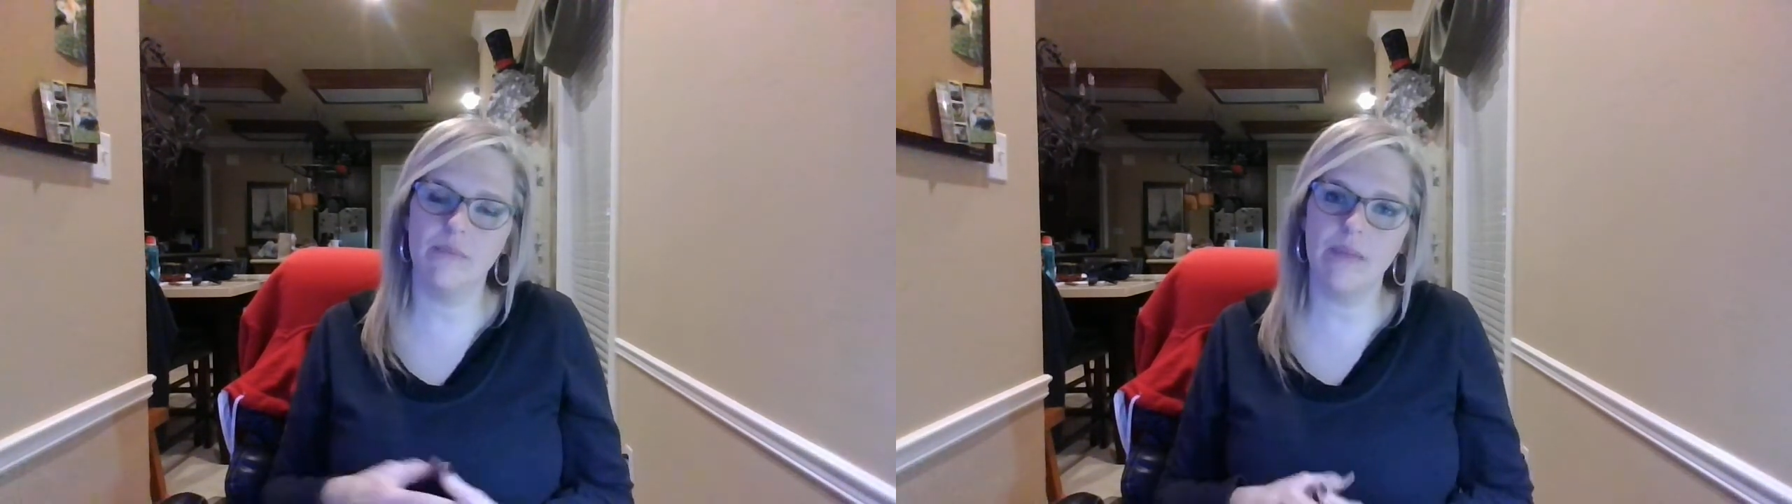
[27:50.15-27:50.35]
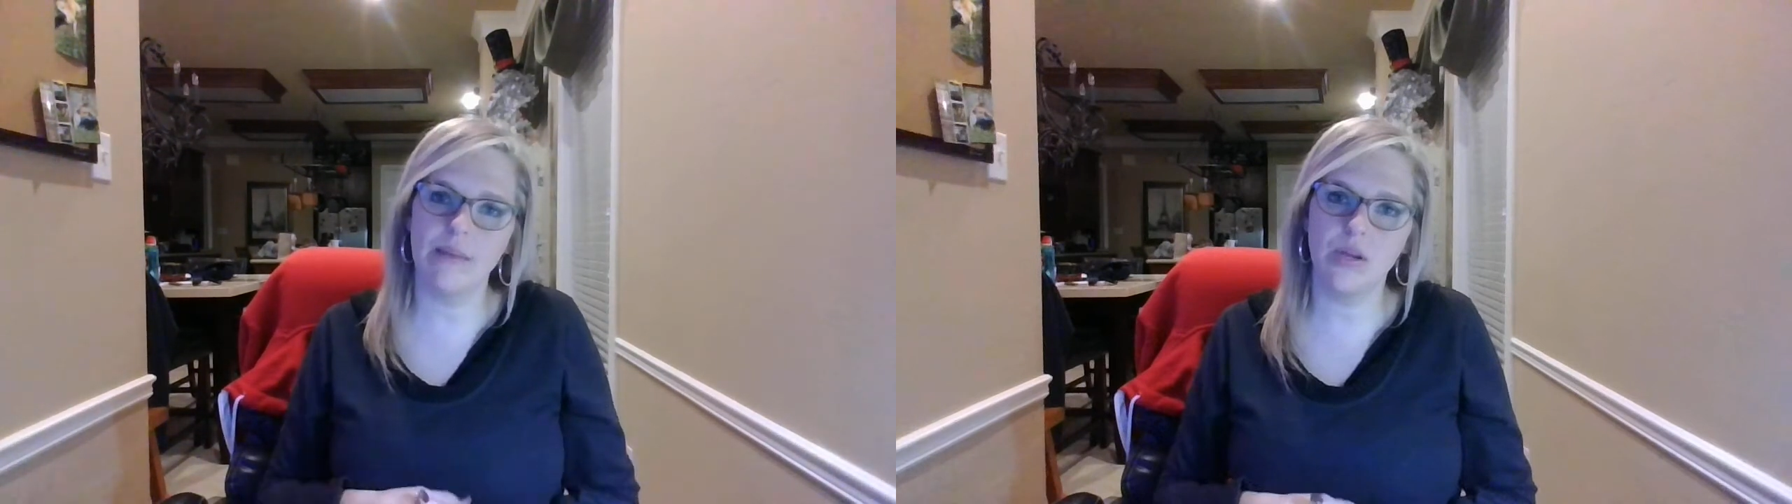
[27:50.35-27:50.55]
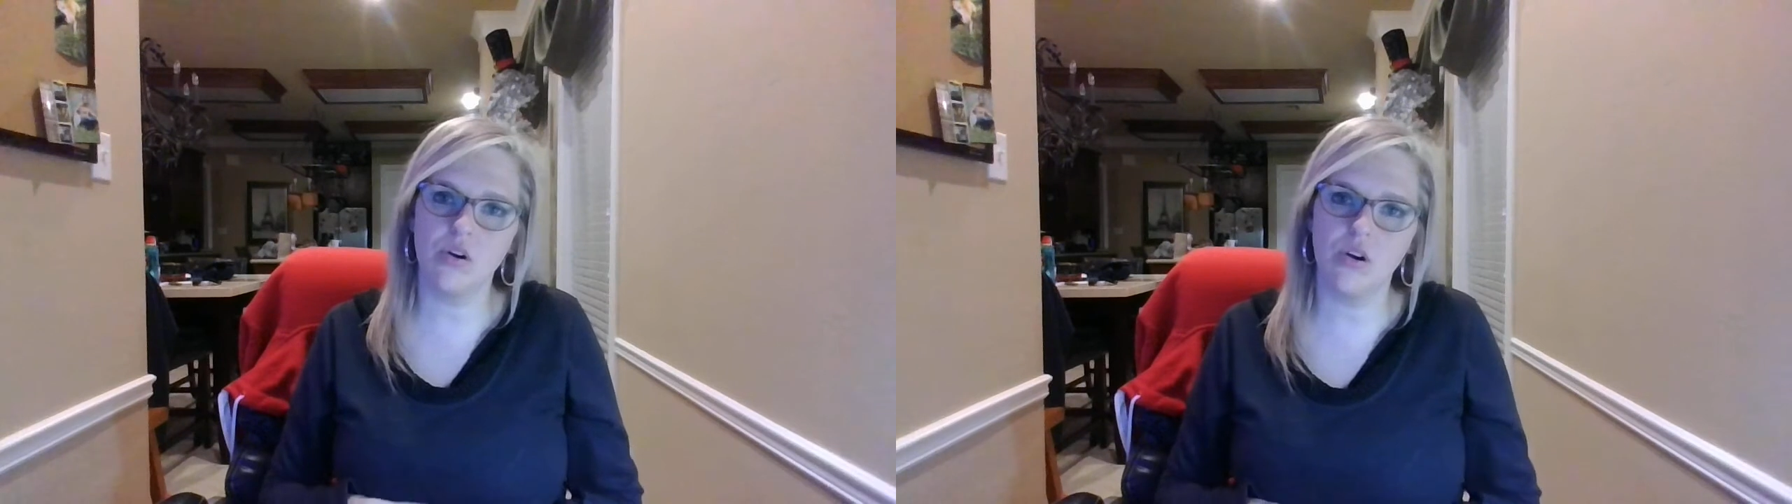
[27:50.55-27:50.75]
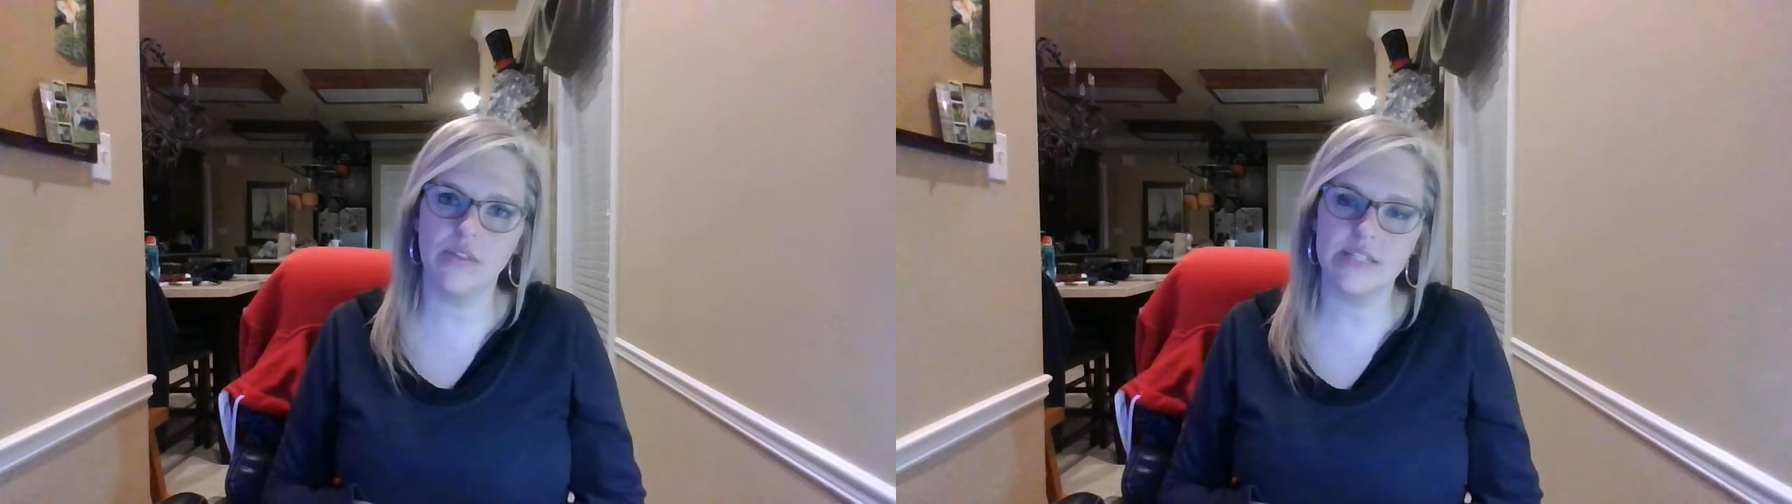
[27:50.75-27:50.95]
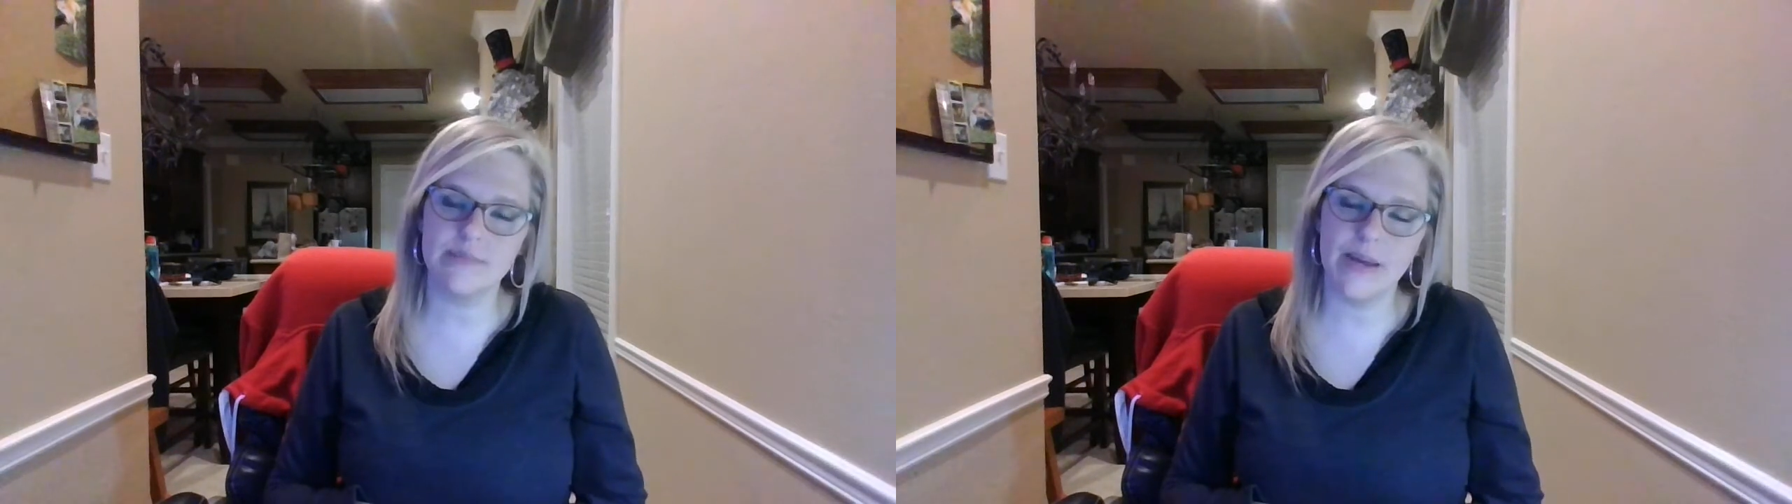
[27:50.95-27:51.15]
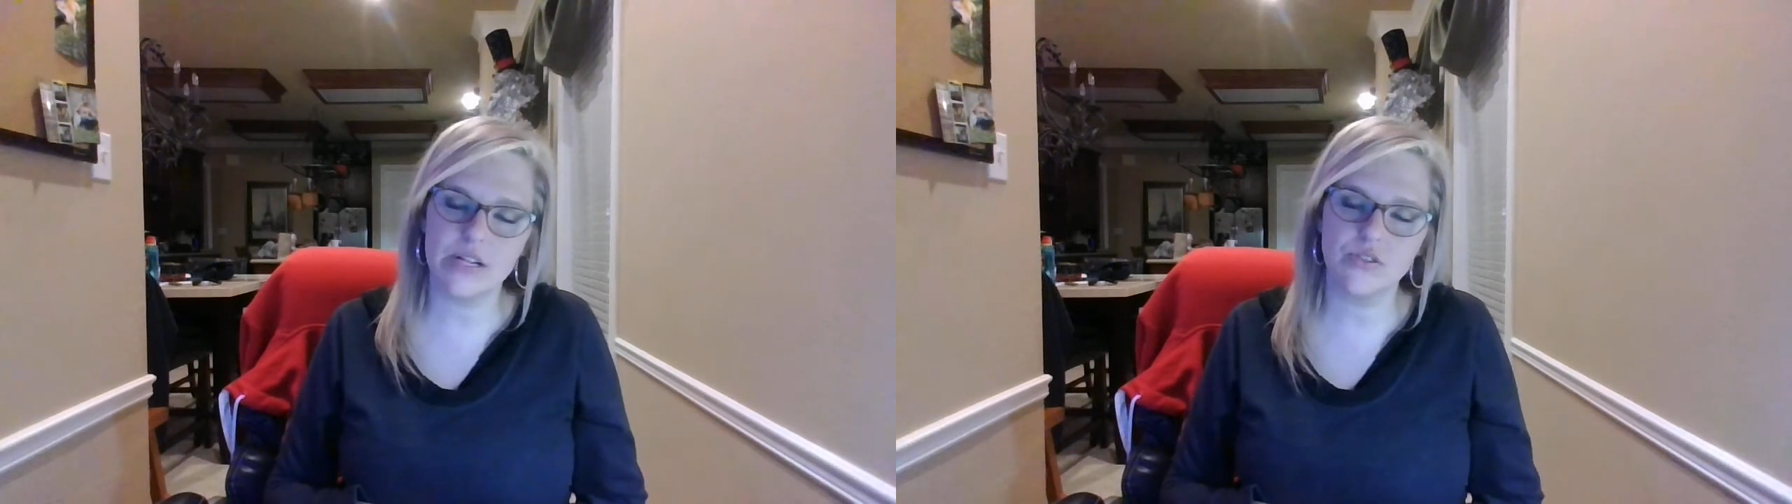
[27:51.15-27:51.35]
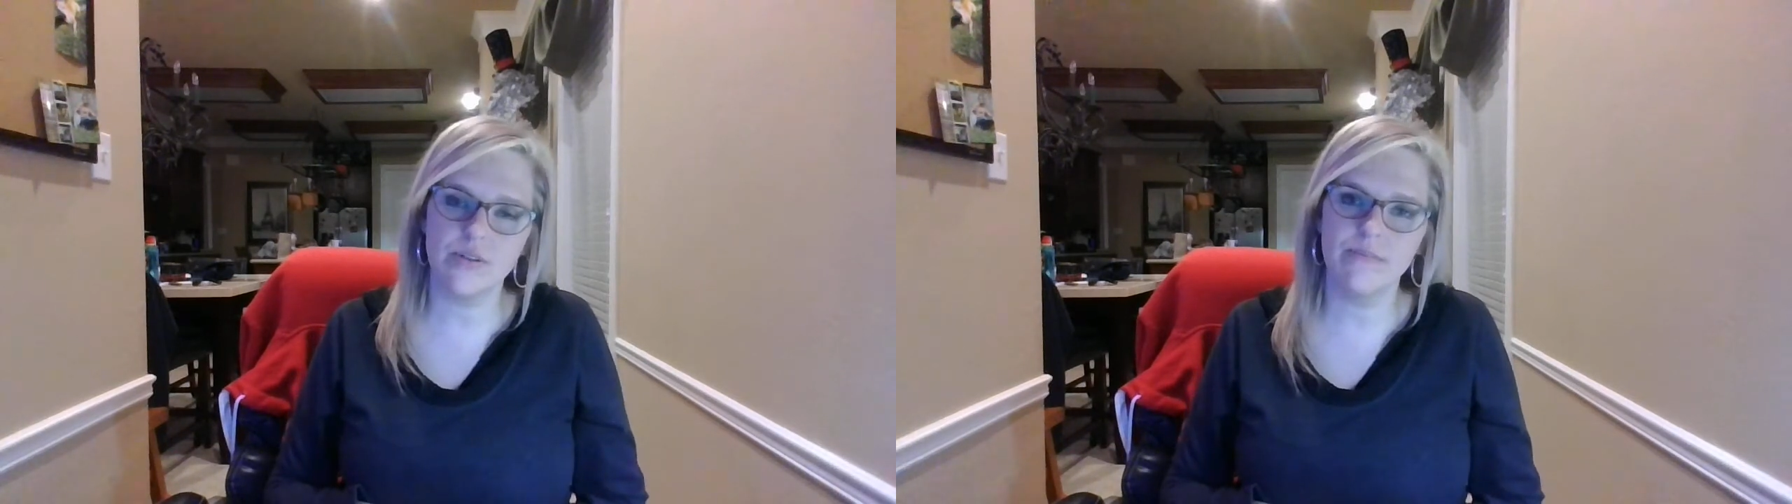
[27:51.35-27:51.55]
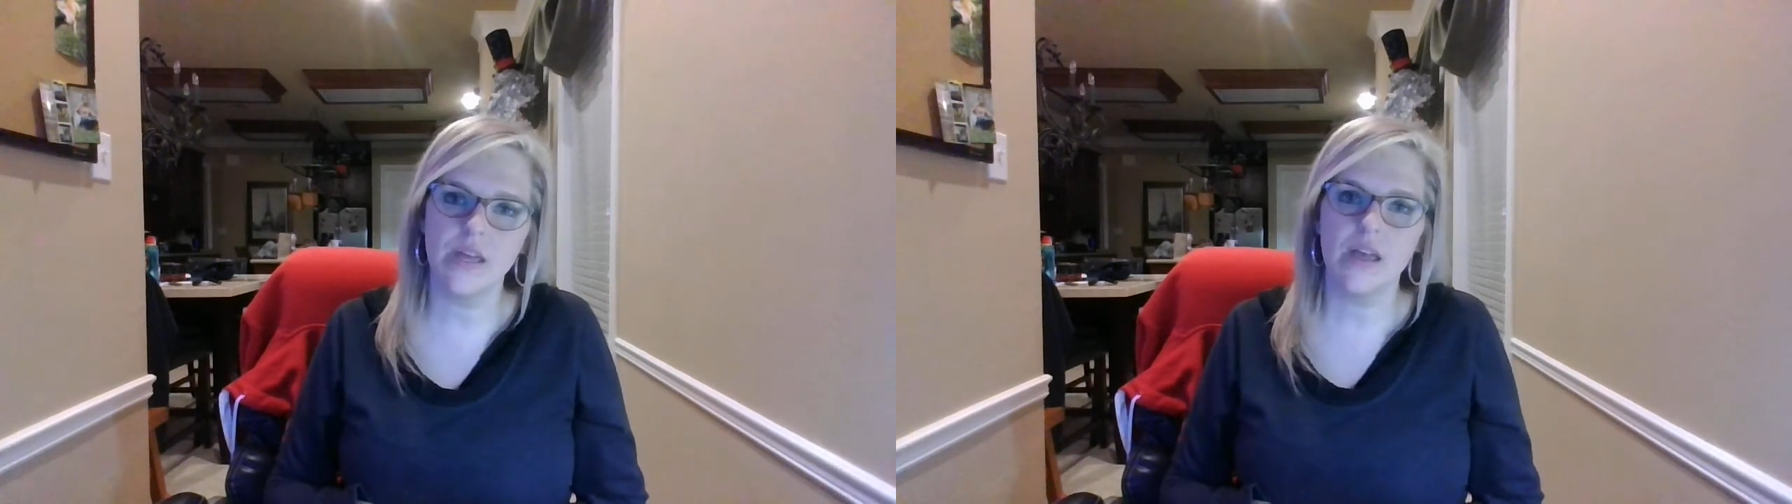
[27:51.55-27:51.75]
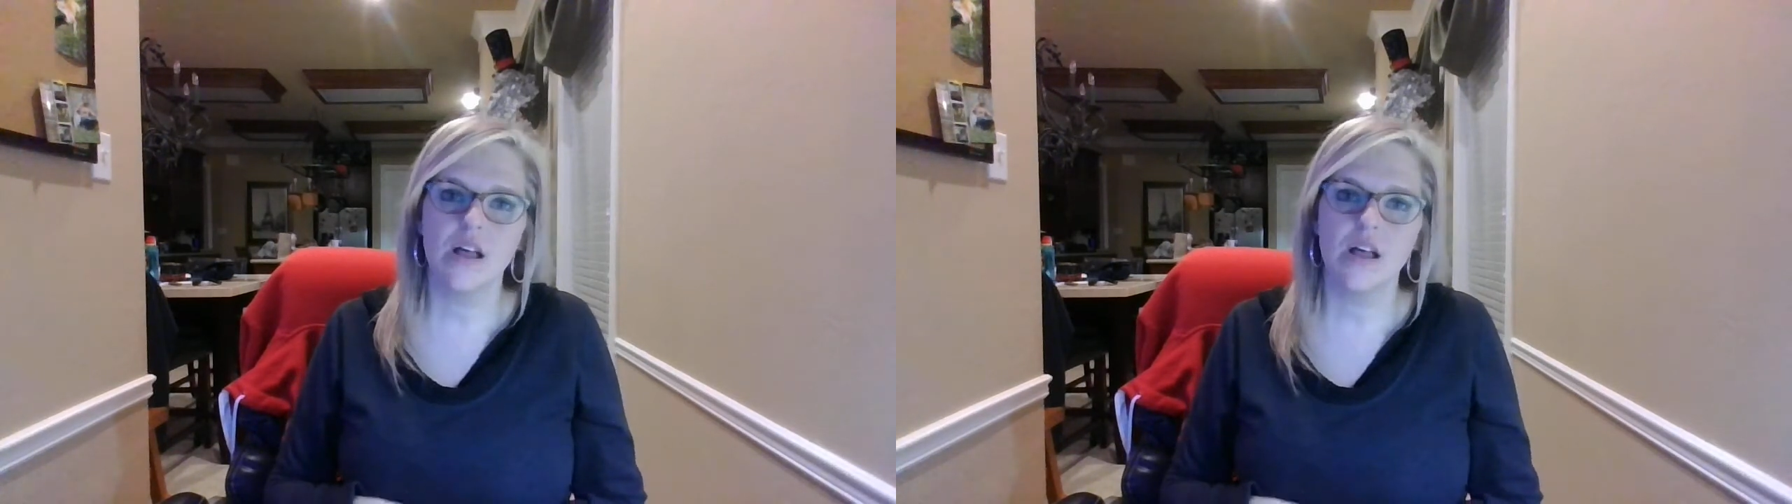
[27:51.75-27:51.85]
maybe are on the spectrum,